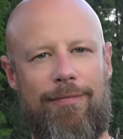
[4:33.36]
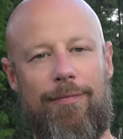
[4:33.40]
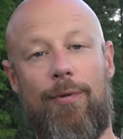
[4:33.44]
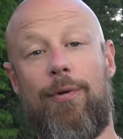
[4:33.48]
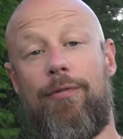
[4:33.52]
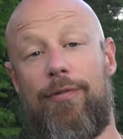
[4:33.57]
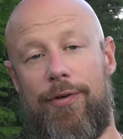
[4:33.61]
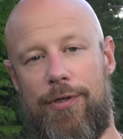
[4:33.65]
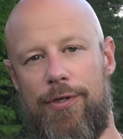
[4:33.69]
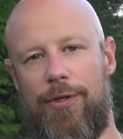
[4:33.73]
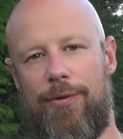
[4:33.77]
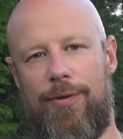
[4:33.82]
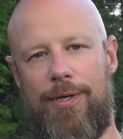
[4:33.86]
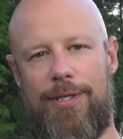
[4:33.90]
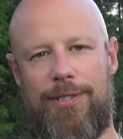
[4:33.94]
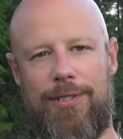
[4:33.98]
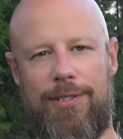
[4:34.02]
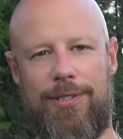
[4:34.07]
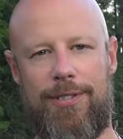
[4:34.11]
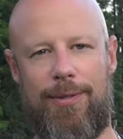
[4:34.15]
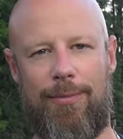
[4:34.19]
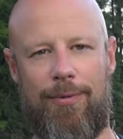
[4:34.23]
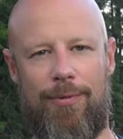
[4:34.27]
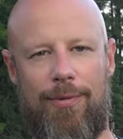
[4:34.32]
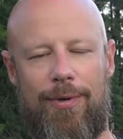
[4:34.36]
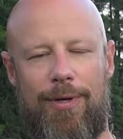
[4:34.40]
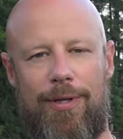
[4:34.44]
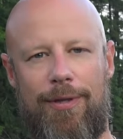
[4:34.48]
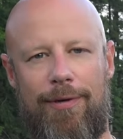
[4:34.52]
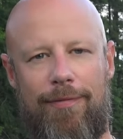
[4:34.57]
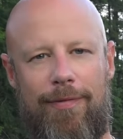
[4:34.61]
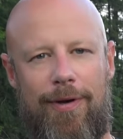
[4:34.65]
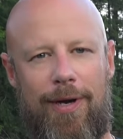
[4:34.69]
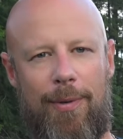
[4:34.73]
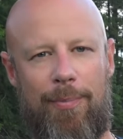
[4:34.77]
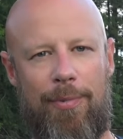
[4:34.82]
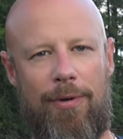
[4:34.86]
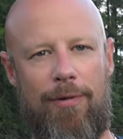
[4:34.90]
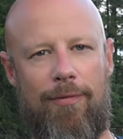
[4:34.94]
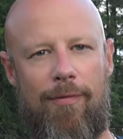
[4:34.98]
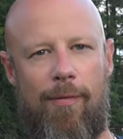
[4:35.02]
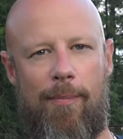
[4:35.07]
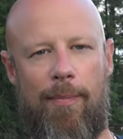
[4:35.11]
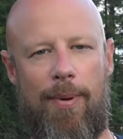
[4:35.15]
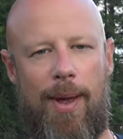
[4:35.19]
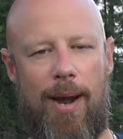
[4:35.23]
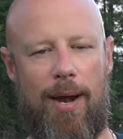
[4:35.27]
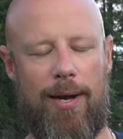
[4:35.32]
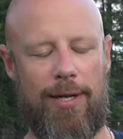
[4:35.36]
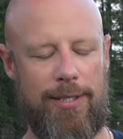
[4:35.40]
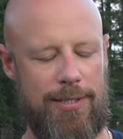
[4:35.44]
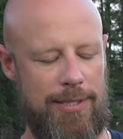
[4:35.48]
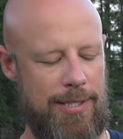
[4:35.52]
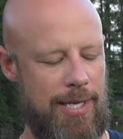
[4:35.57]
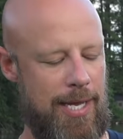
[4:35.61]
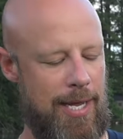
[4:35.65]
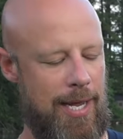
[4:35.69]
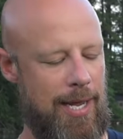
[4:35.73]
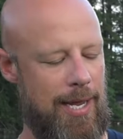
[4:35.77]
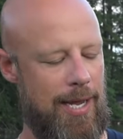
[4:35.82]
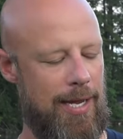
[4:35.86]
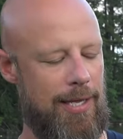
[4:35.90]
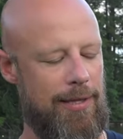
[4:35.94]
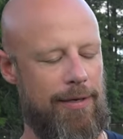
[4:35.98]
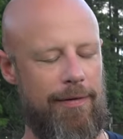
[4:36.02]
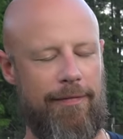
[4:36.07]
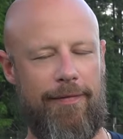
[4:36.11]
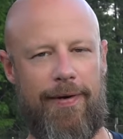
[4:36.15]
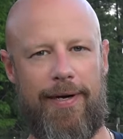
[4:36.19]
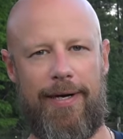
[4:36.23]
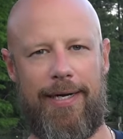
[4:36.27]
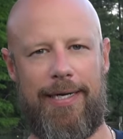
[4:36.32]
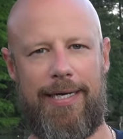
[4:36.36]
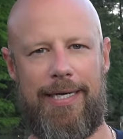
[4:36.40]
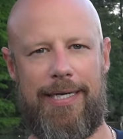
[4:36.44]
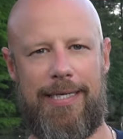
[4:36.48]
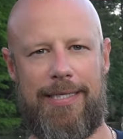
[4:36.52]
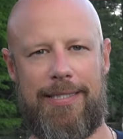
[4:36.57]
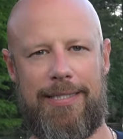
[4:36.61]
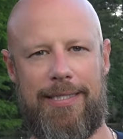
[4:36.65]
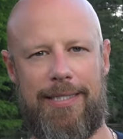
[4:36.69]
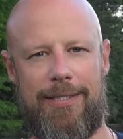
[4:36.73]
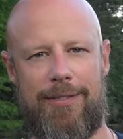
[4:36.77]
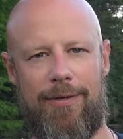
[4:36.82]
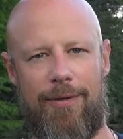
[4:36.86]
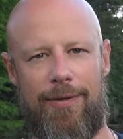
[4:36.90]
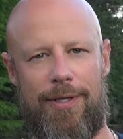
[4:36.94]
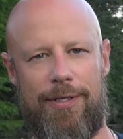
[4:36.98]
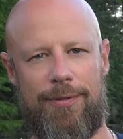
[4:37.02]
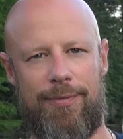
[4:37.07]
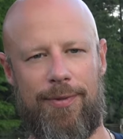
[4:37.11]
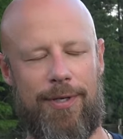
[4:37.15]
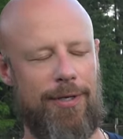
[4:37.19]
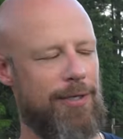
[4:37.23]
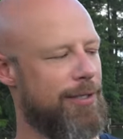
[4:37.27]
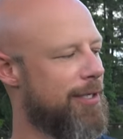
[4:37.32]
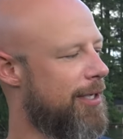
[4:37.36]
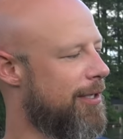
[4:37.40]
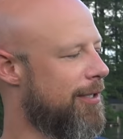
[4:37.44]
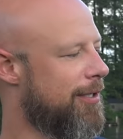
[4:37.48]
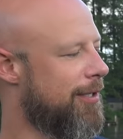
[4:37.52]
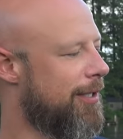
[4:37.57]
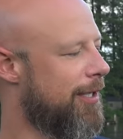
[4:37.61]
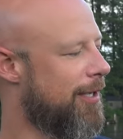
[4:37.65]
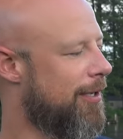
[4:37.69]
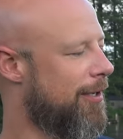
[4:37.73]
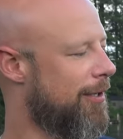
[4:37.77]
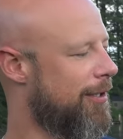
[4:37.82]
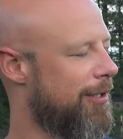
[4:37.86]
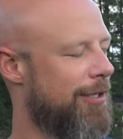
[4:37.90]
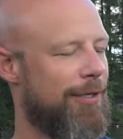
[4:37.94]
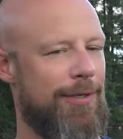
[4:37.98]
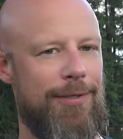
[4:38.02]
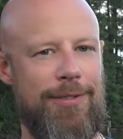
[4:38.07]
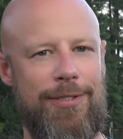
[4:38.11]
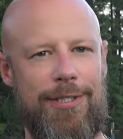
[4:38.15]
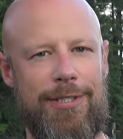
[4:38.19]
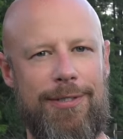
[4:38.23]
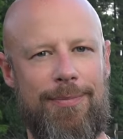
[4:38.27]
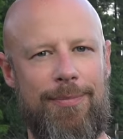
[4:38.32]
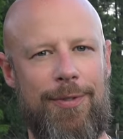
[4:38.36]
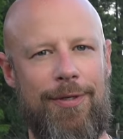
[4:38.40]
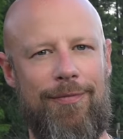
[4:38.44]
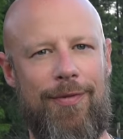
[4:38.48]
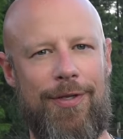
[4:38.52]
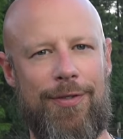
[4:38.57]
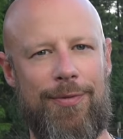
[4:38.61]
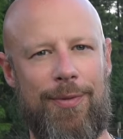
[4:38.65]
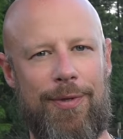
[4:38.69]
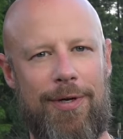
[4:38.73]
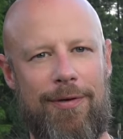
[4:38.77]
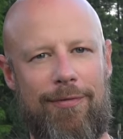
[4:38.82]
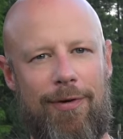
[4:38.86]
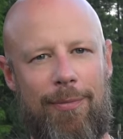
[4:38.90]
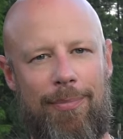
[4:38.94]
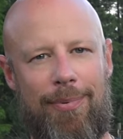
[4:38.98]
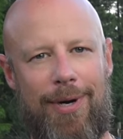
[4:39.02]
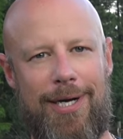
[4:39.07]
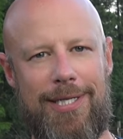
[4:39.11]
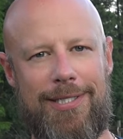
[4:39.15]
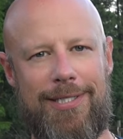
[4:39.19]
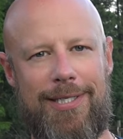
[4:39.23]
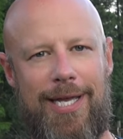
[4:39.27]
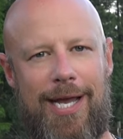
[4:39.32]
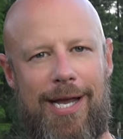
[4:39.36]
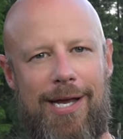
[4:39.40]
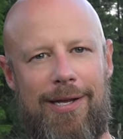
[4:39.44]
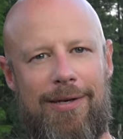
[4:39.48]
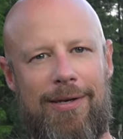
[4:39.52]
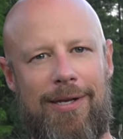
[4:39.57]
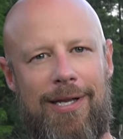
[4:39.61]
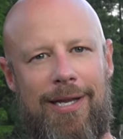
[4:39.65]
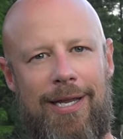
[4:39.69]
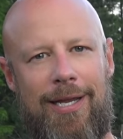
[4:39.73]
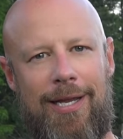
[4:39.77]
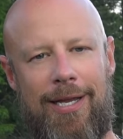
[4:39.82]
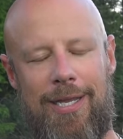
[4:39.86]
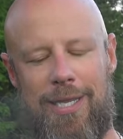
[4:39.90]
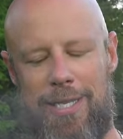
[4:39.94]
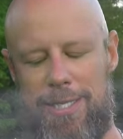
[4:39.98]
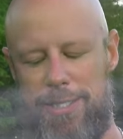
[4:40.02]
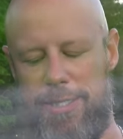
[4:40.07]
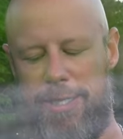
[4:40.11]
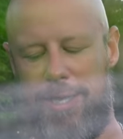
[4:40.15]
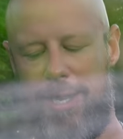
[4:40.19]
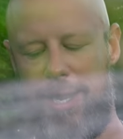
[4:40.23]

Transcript: well, for two reasons. Number one, they're very proven products, and they're very easy. So on this one, literally all you do is just move this one over, press down, and